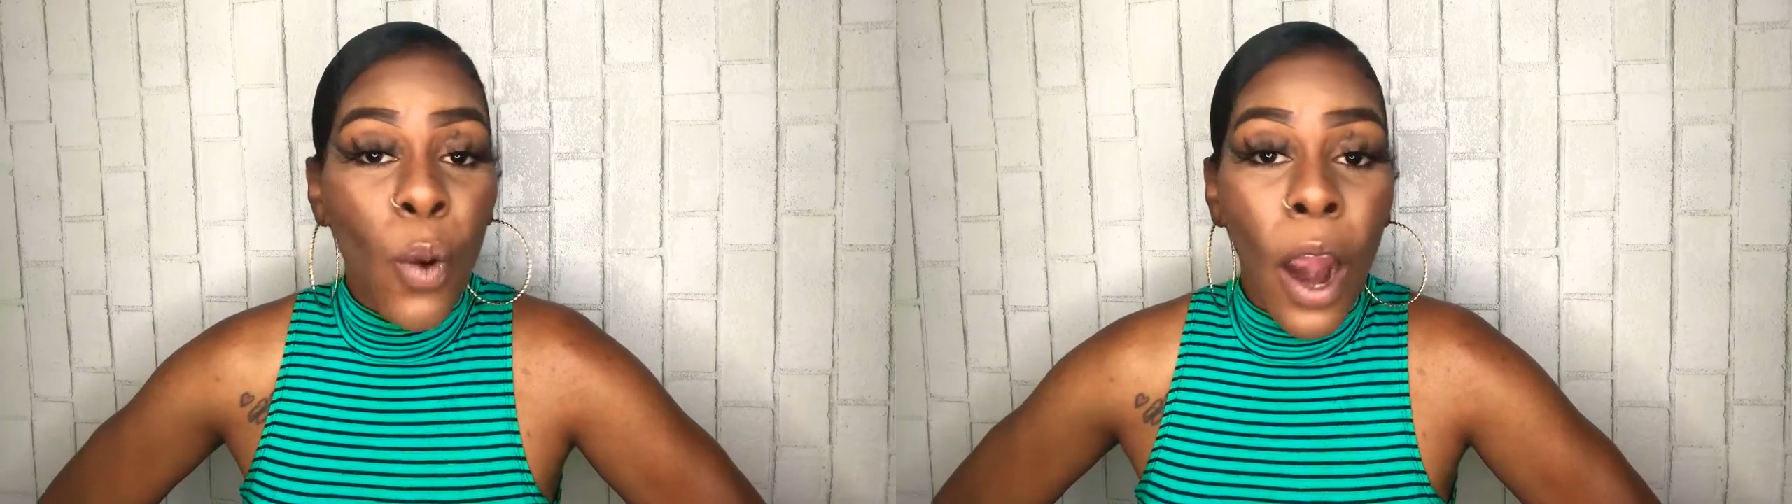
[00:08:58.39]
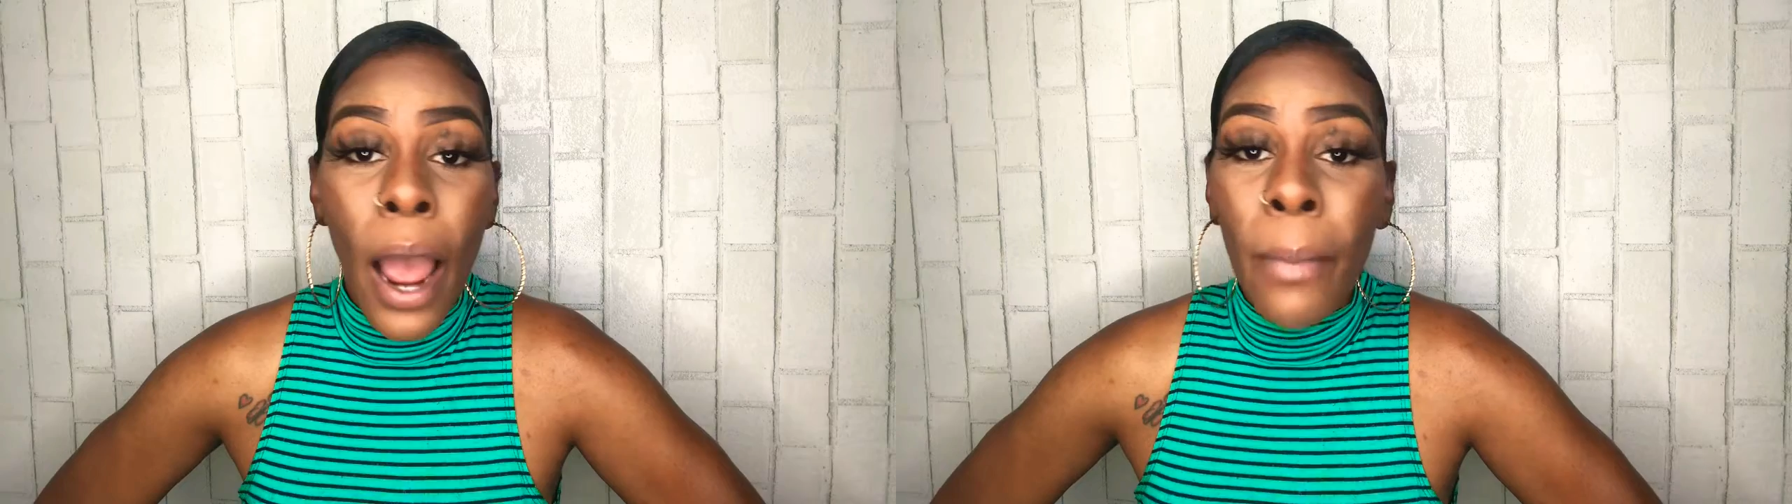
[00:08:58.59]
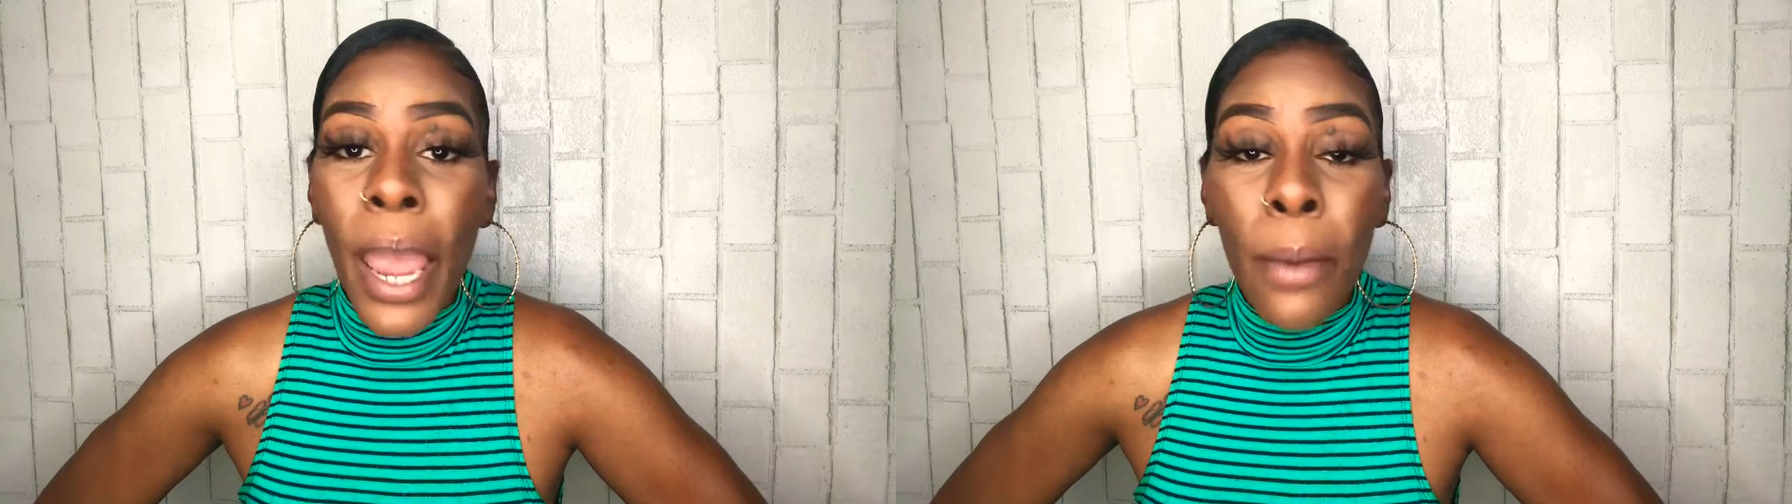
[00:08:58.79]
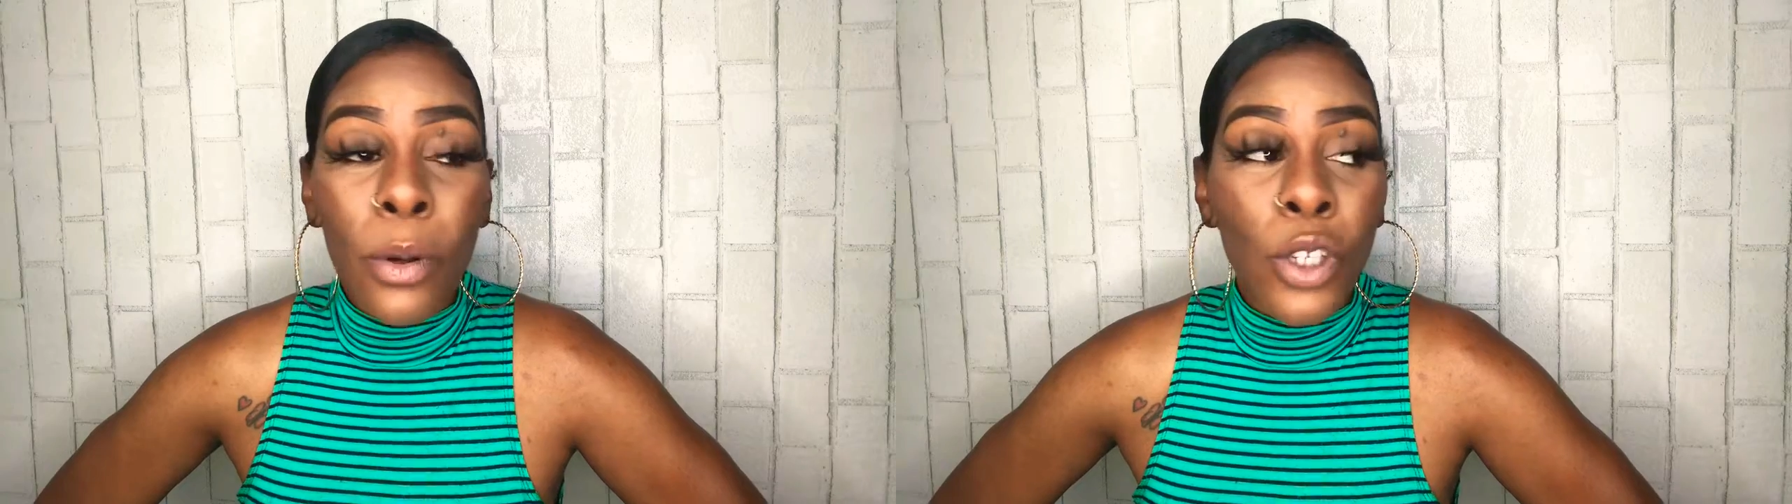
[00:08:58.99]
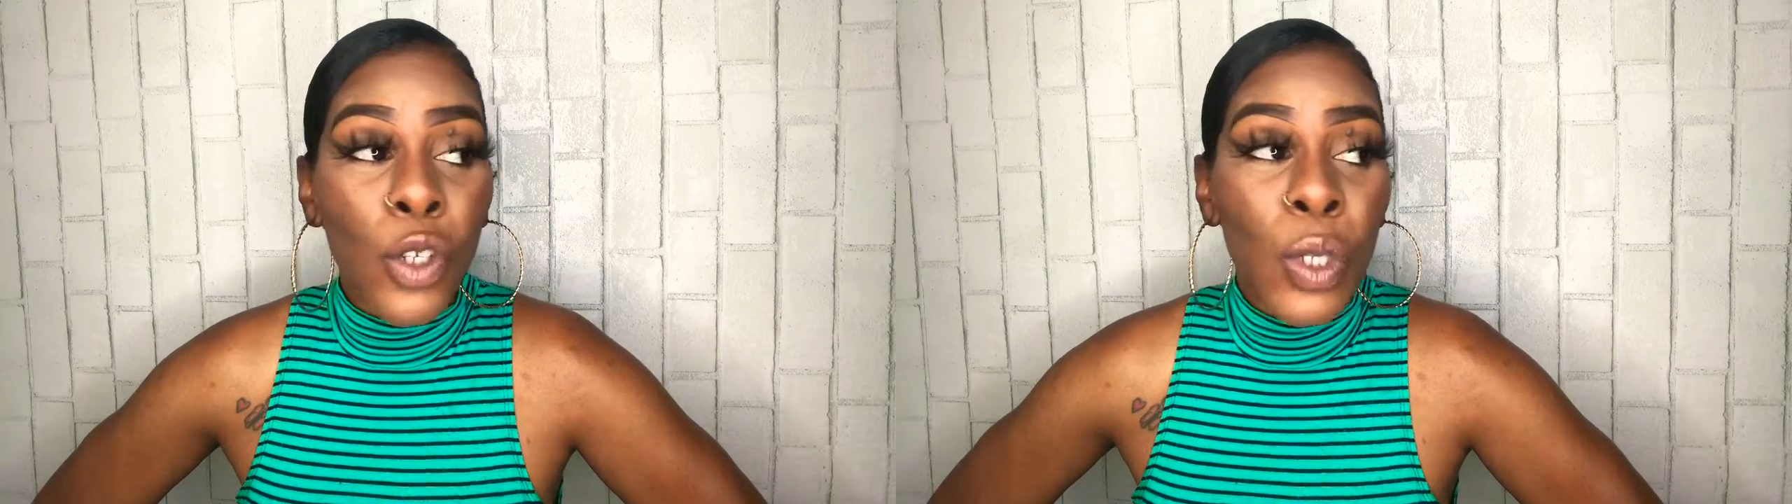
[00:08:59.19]
where I'm
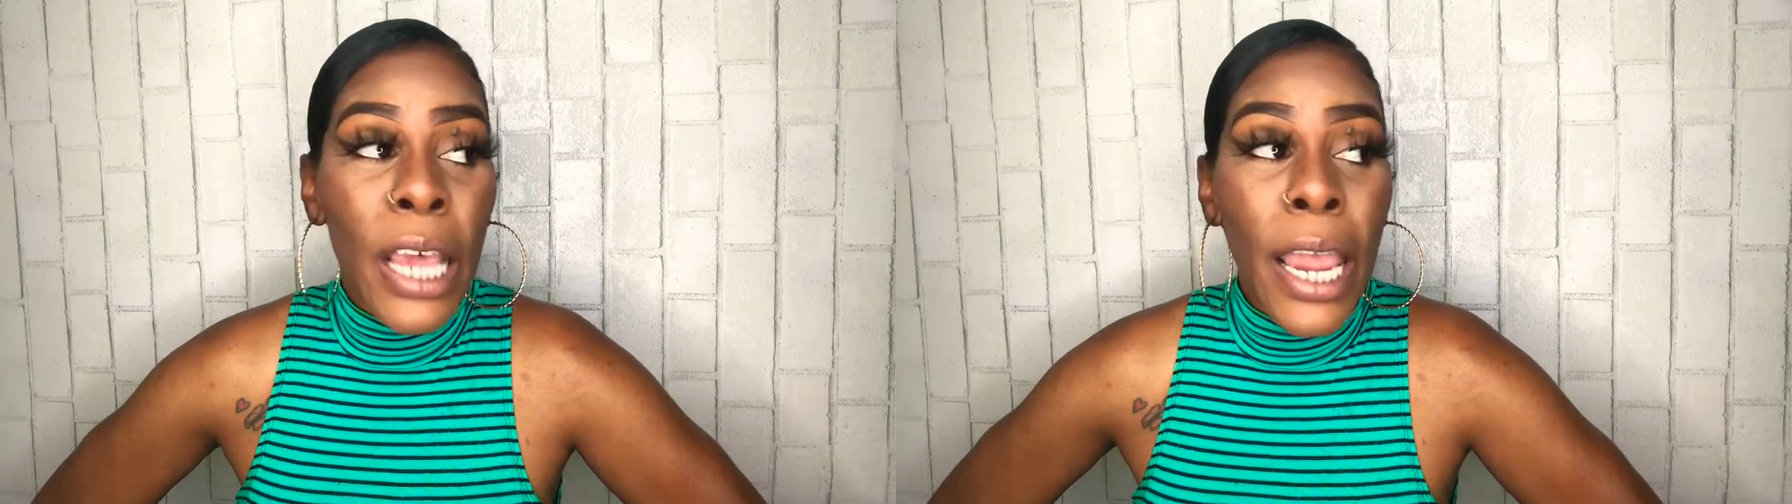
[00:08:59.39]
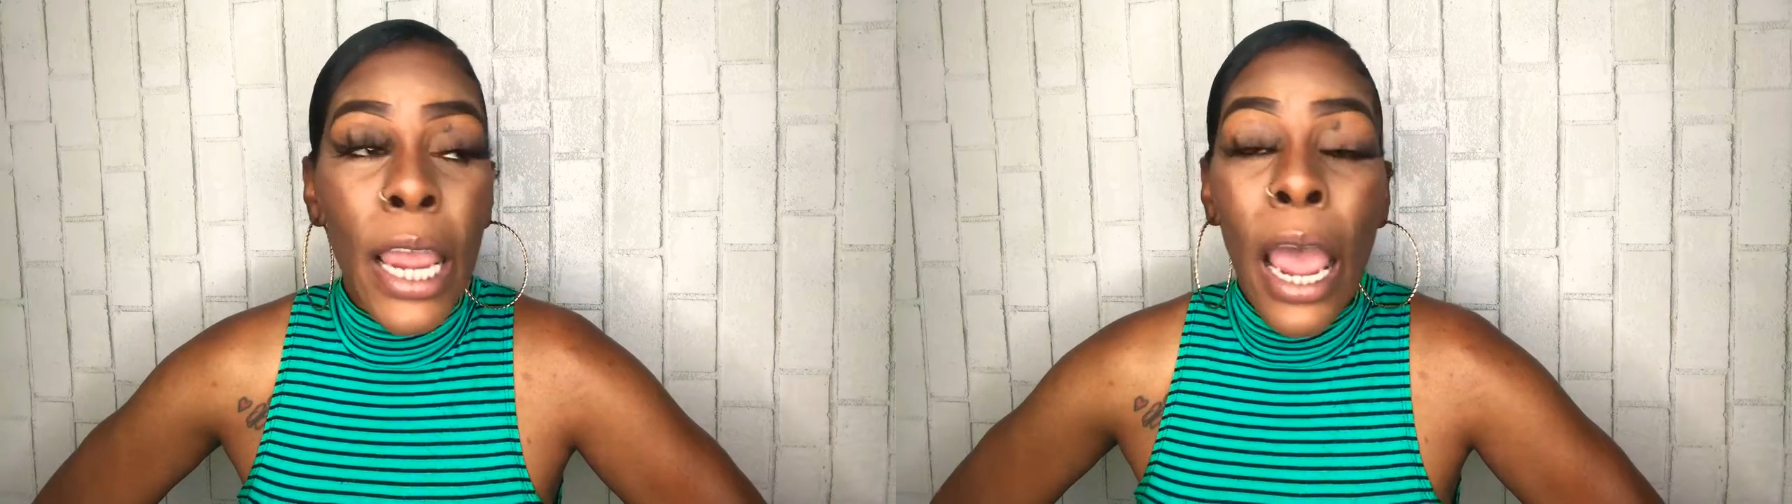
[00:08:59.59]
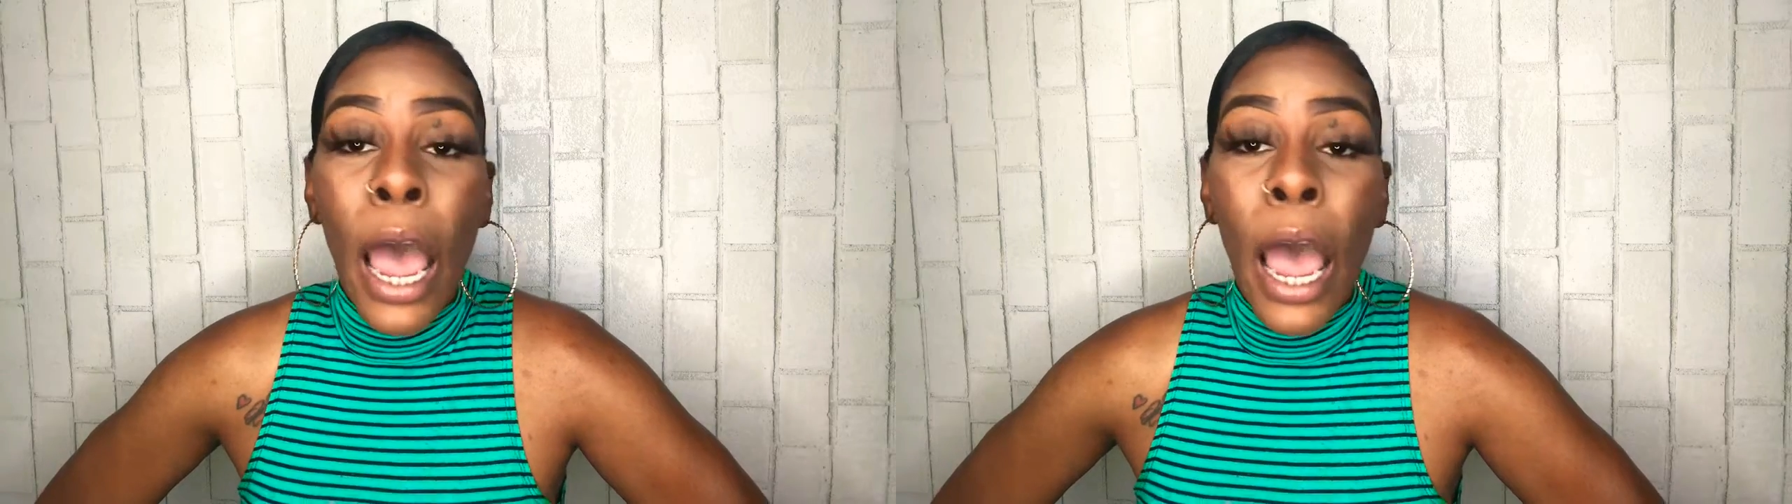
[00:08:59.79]
able to take